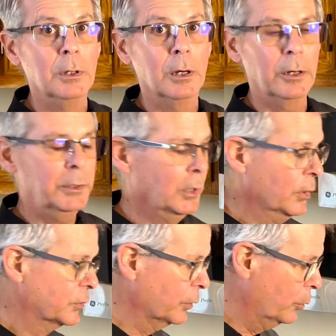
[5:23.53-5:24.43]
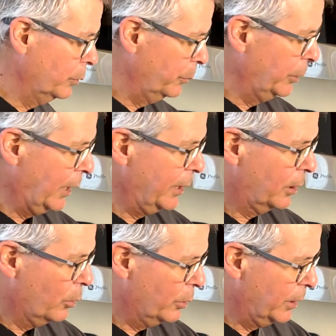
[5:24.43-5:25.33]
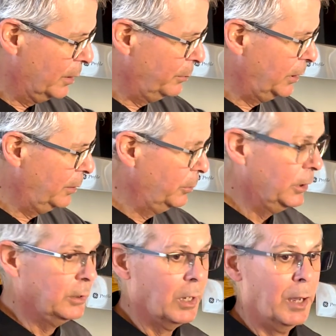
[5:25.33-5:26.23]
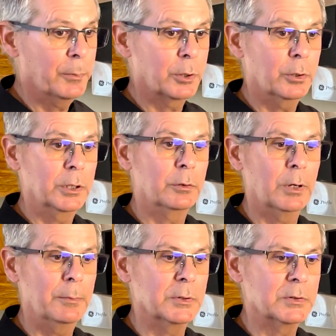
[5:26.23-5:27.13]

All right, so we got it going on a medium heat. I'm going to go ahead and grab the